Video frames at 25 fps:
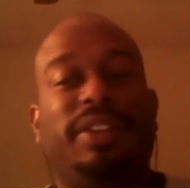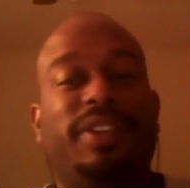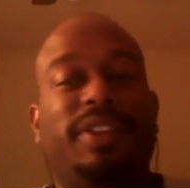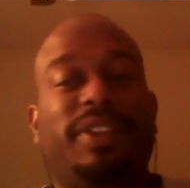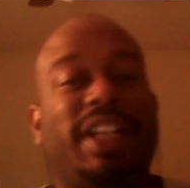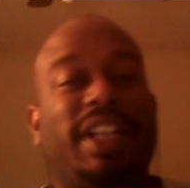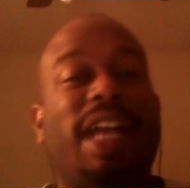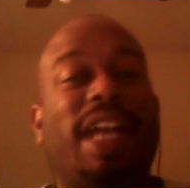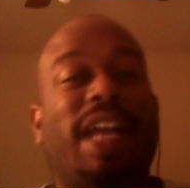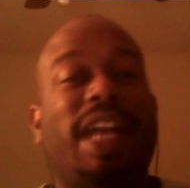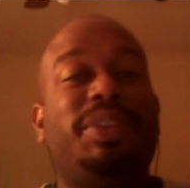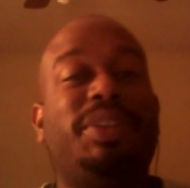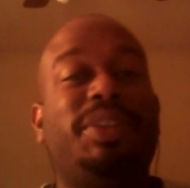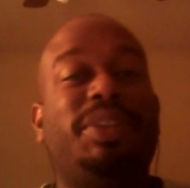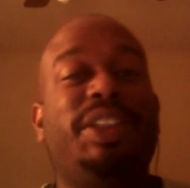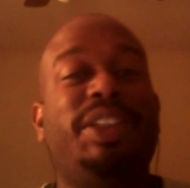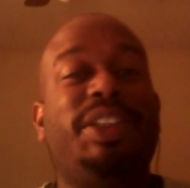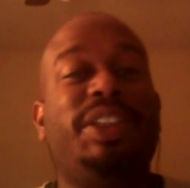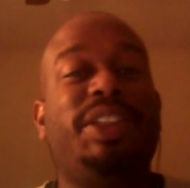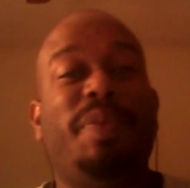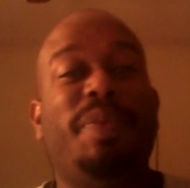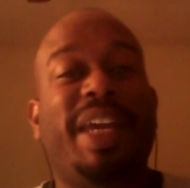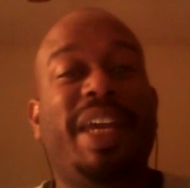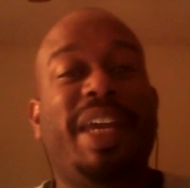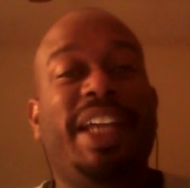I'm still
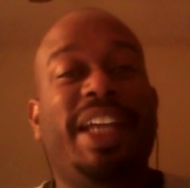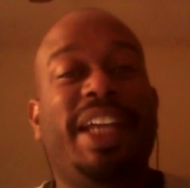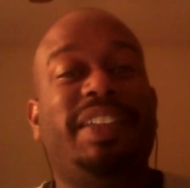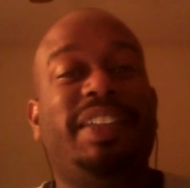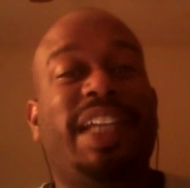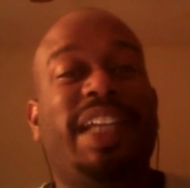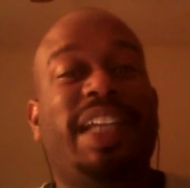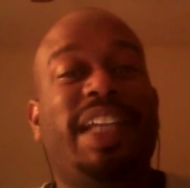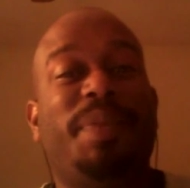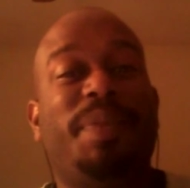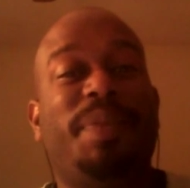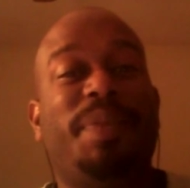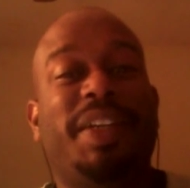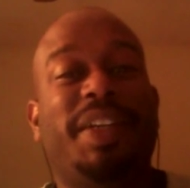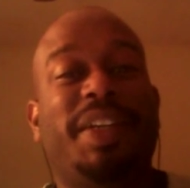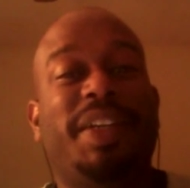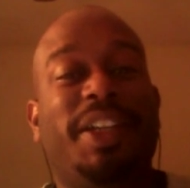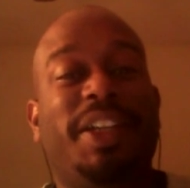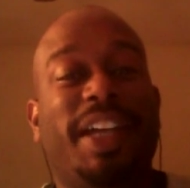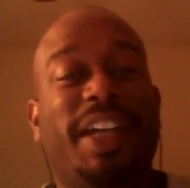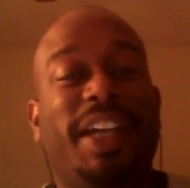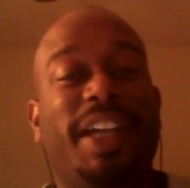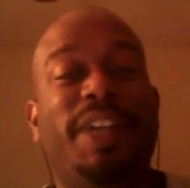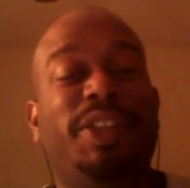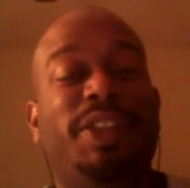the man type
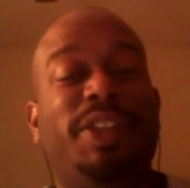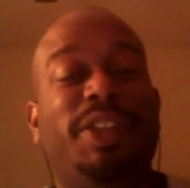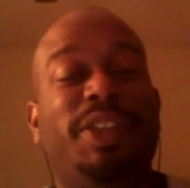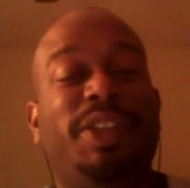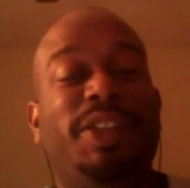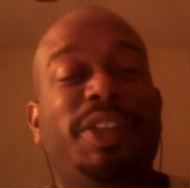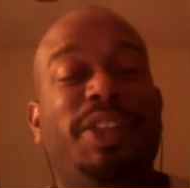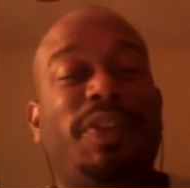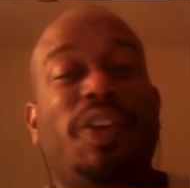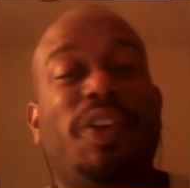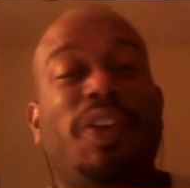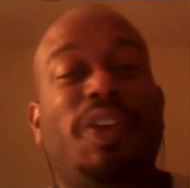angle as far